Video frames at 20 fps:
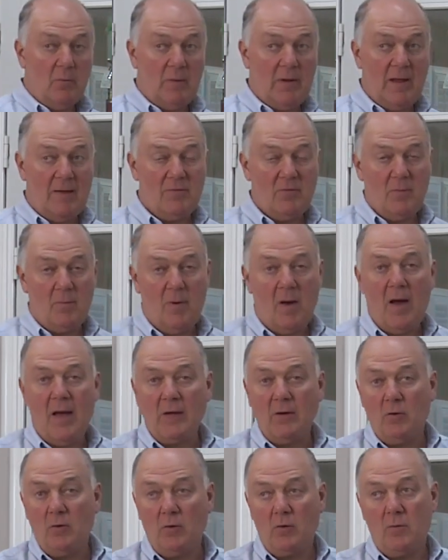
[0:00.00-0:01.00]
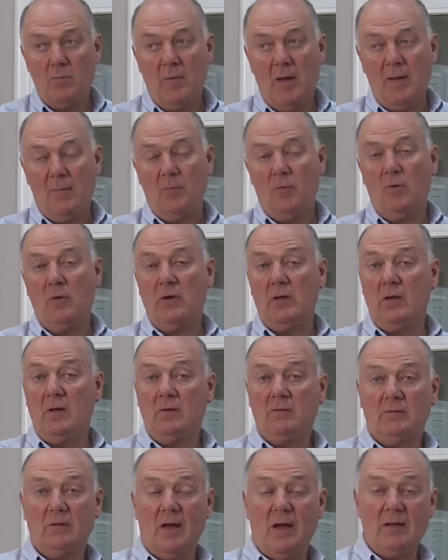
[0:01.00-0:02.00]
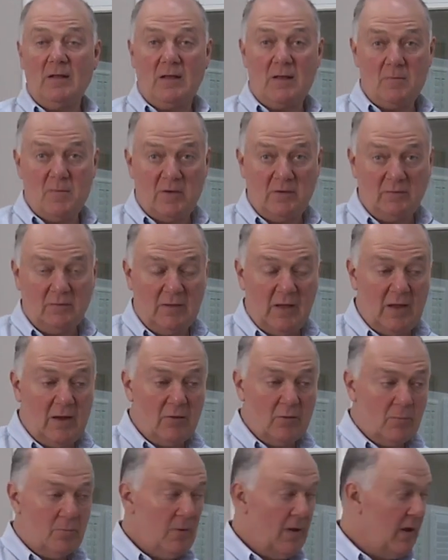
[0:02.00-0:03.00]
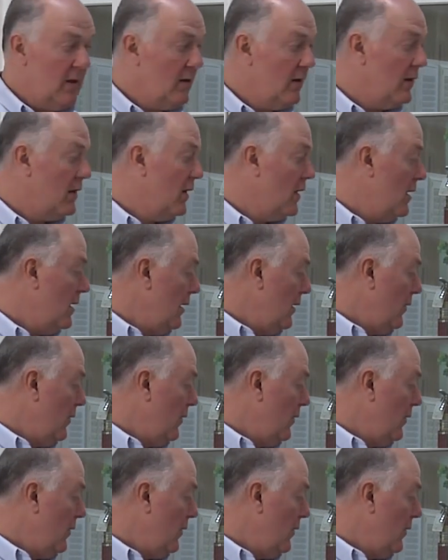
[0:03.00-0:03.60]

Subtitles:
We have the pine, oak, or maple on the inside that can be stained or painted.